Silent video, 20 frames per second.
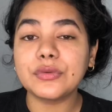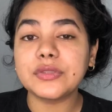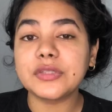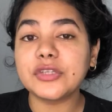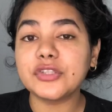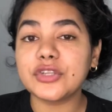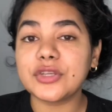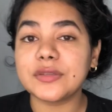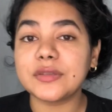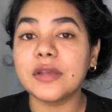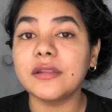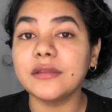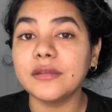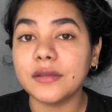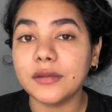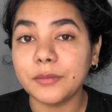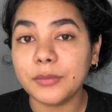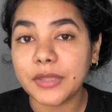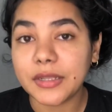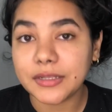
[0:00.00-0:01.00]
are just a
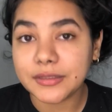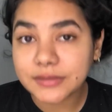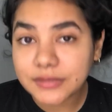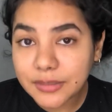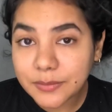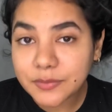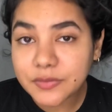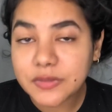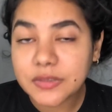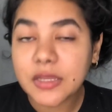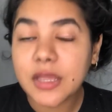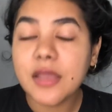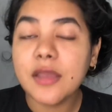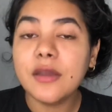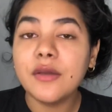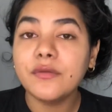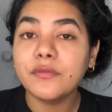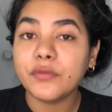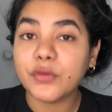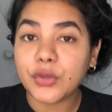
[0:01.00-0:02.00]
little bit of tips
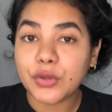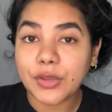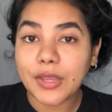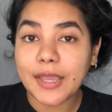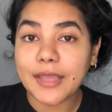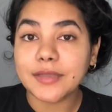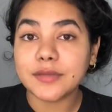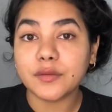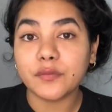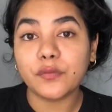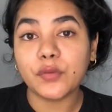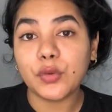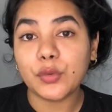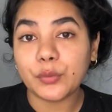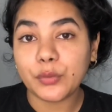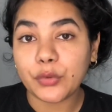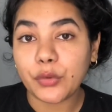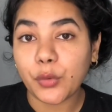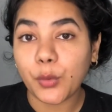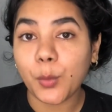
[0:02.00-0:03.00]
for you guys if you
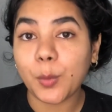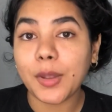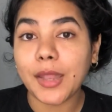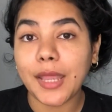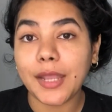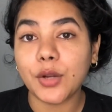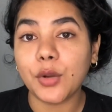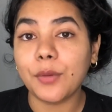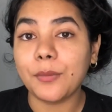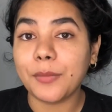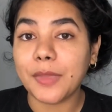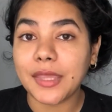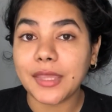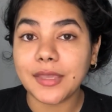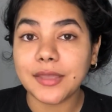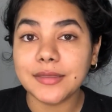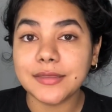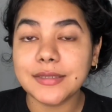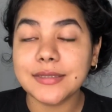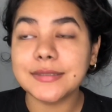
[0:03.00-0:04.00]
do plan on
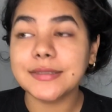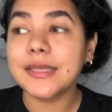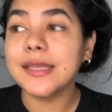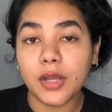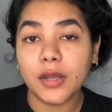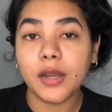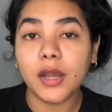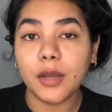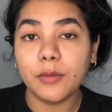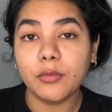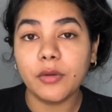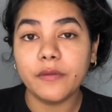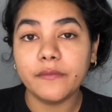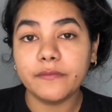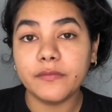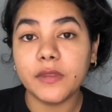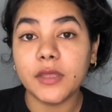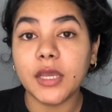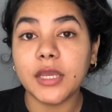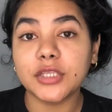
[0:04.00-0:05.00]
making this. 1 cup of
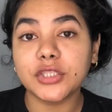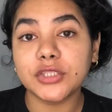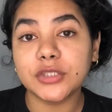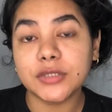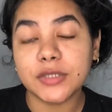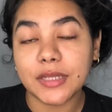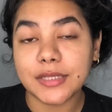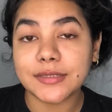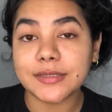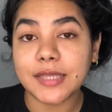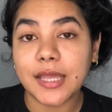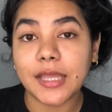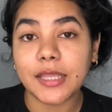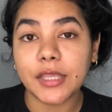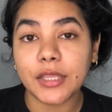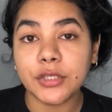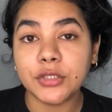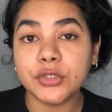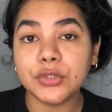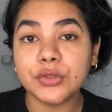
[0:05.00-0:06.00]
the
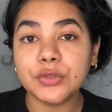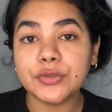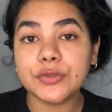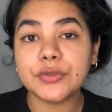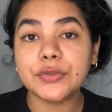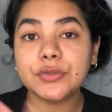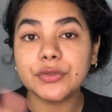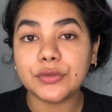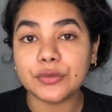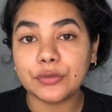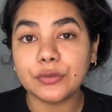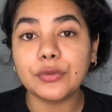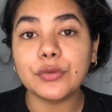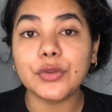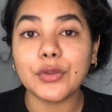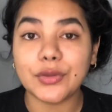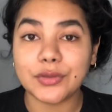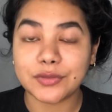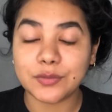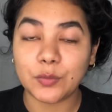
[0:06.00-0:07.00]
acai juice to
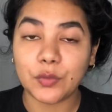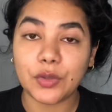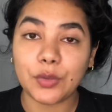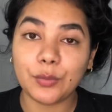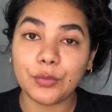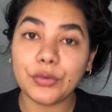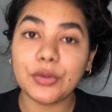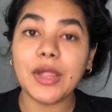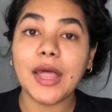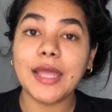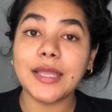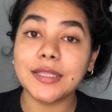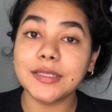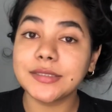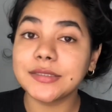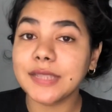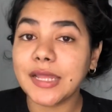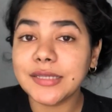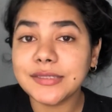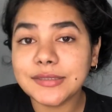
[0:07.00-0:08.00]
your smoothie bowl, and
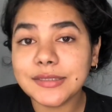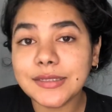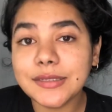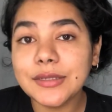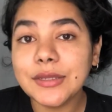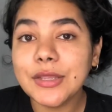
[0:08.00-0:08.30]
that's it.